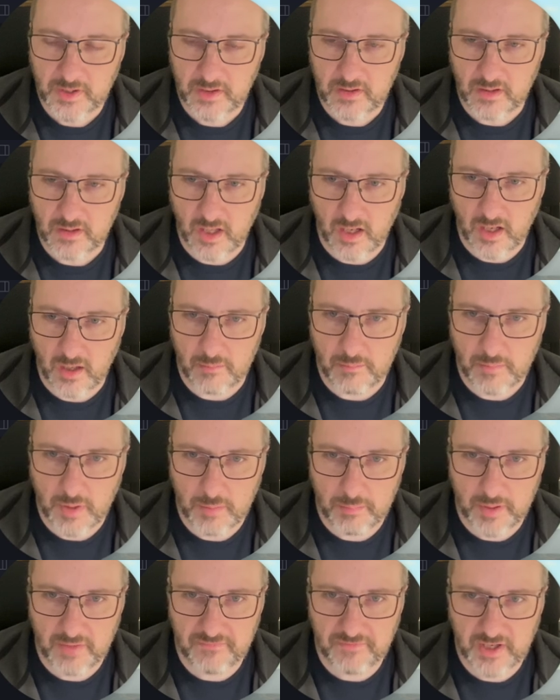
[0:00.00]
But
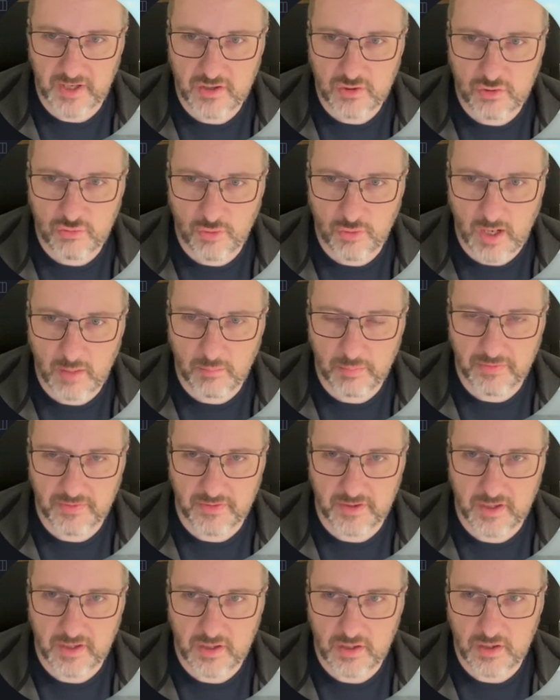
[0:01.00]
if I grab the
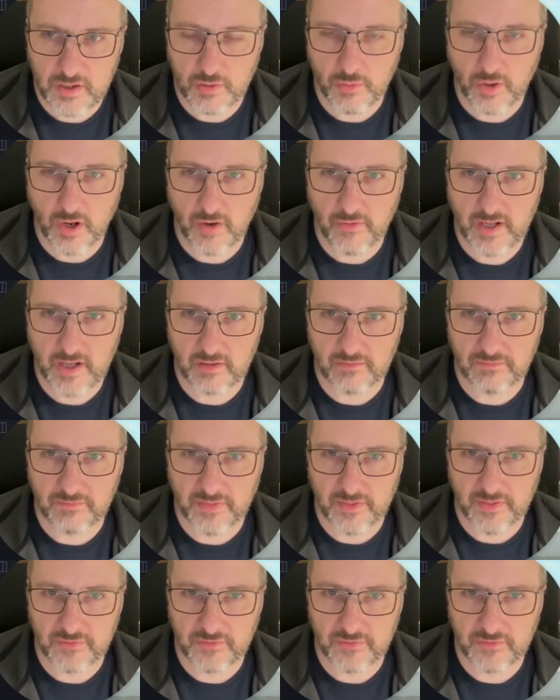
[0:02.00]
URL for this